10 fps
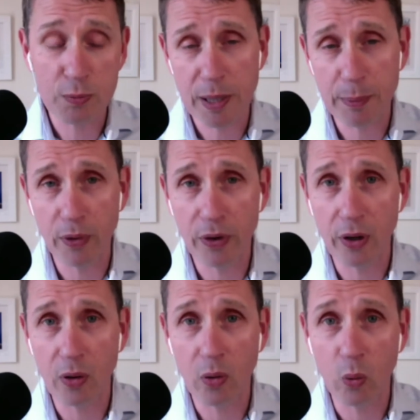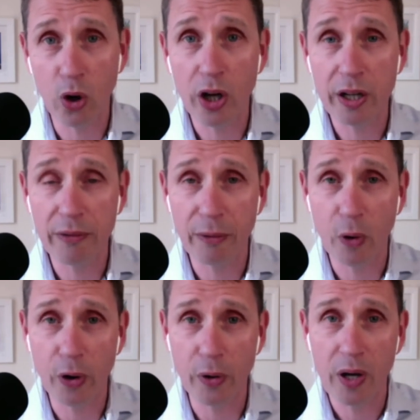people that working
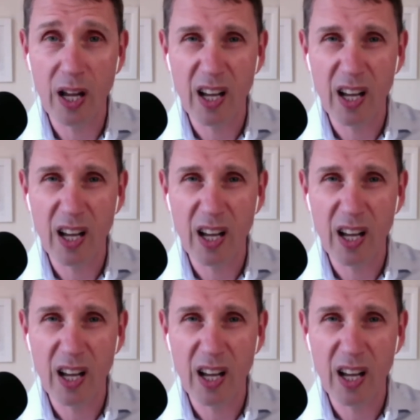for you,